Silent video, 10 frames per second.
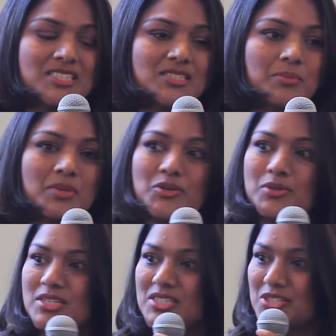some
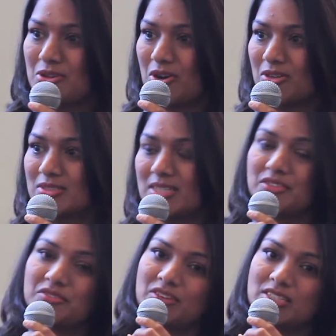melodious songs, and
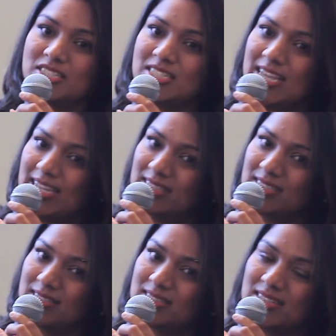refreshing
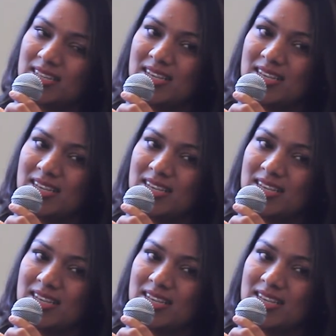dances.